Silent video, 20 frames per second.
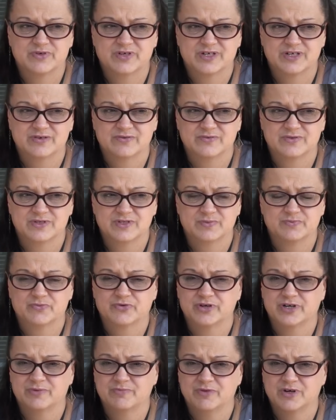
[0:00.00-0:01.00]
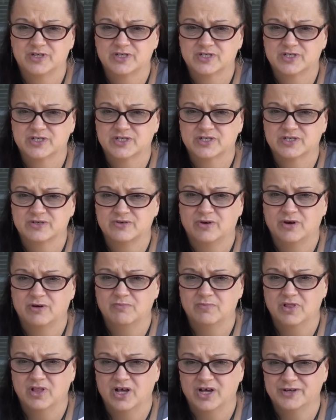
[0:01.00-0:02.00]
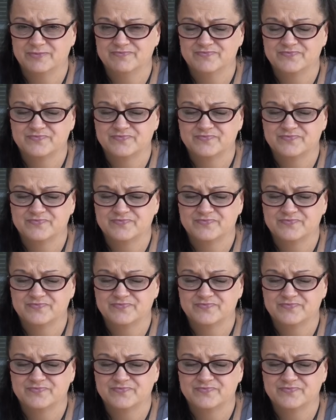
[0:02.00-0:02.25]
but it was pretty much all blood.